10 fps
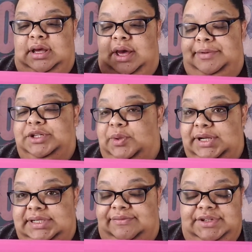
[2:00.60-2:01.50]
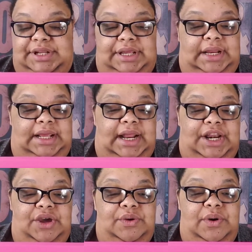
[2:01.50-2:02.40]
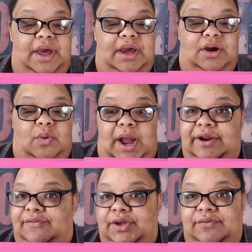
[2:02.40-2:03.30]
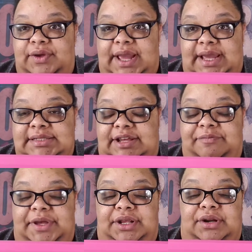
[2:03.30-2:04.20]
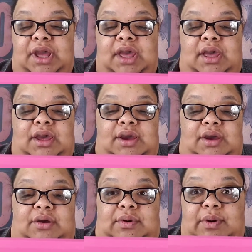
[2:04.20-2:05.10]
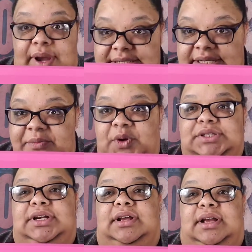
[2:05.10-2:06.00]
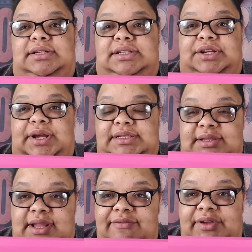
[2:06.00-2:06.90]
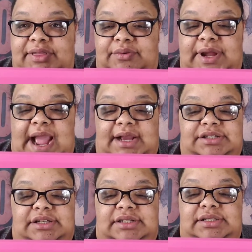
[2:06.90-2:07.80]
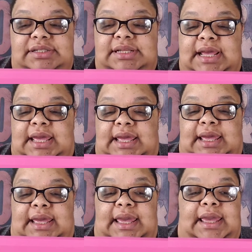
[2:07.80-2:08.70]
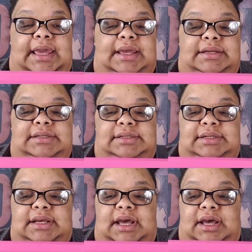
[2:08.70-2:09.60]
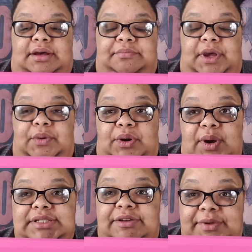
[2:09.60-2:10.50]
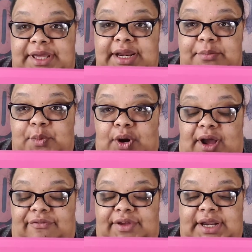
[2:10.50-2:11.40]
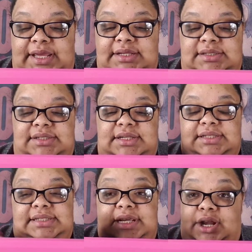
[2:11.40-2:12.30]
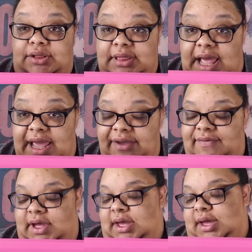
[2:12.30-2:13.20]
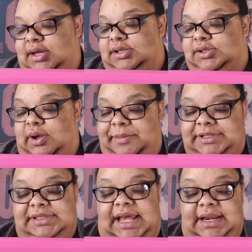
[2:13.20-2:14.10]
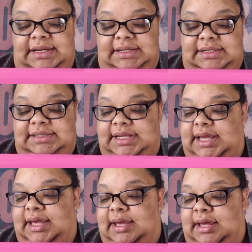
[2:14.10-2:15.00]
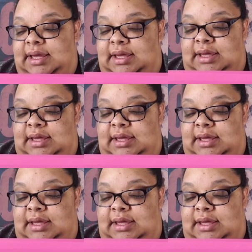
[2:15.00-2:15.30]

um, in 2017. And I know quite a few of you guys have been requesting more Zara Larsson. You guys loving the reactions. And um, a request I've been getting more often is to see her live. So I'm excited to see